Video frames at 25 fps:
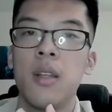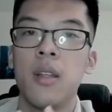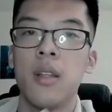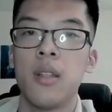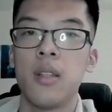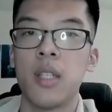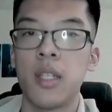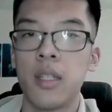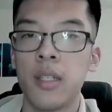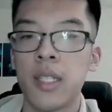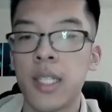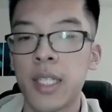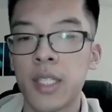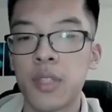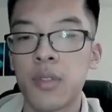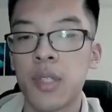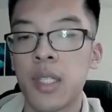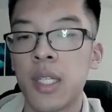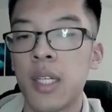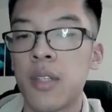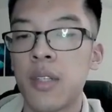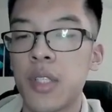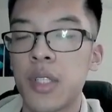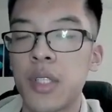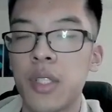A lot of decks right
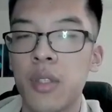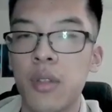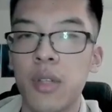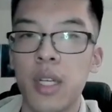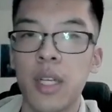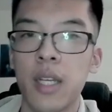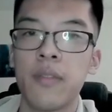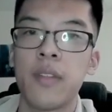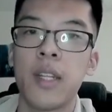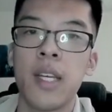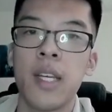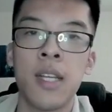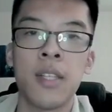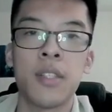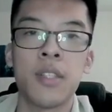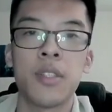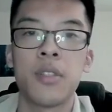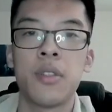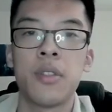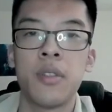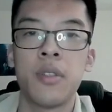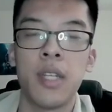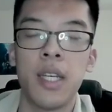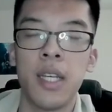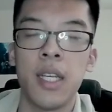now just don't have an answer
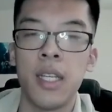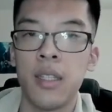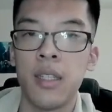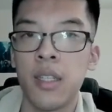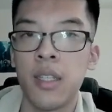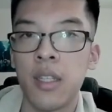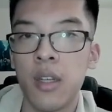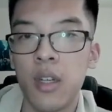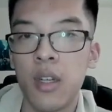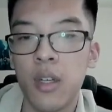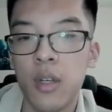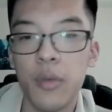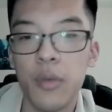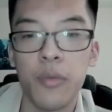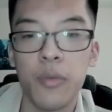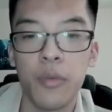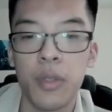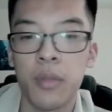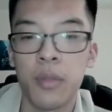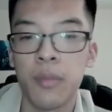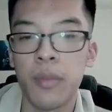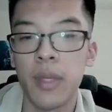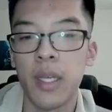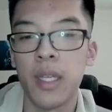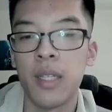to an 8/8
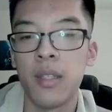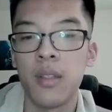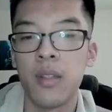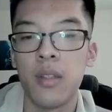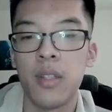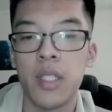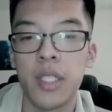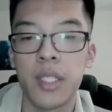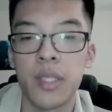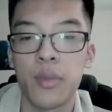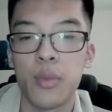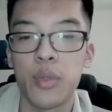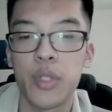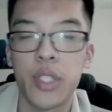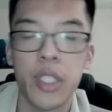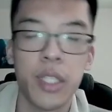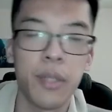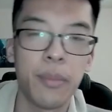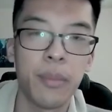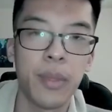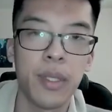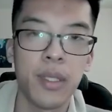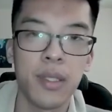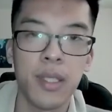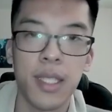Overwhelm, and this will
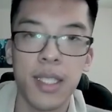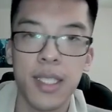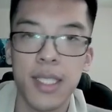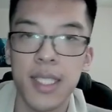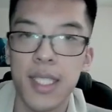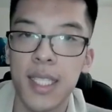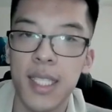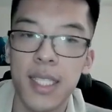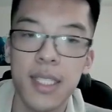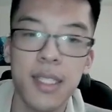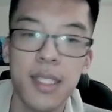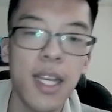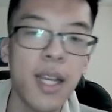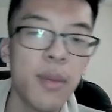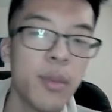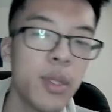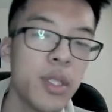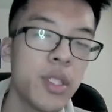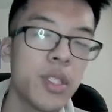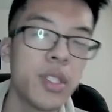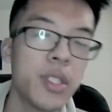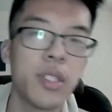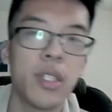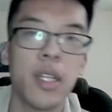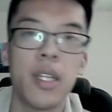chip in like 6
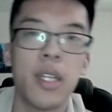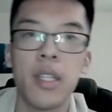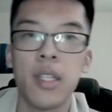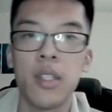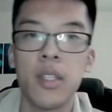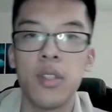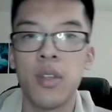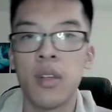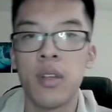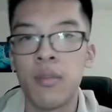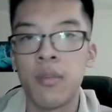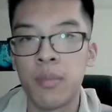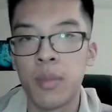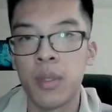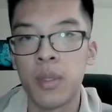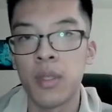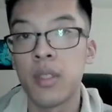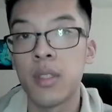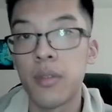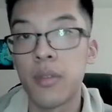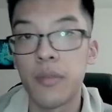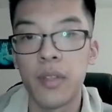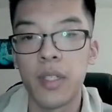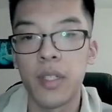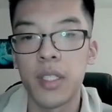damage, and then you have Burn
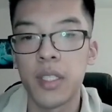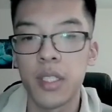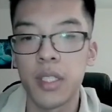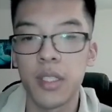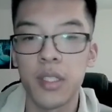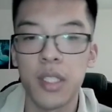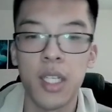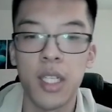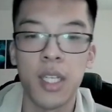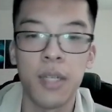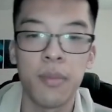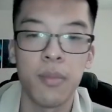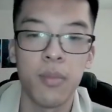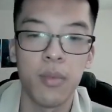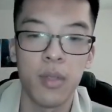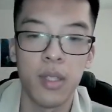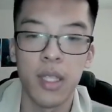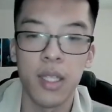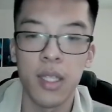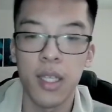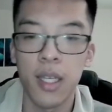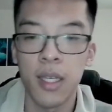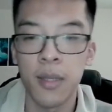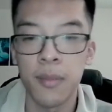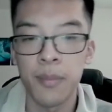to finish the top with
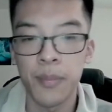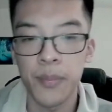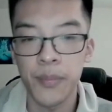the game.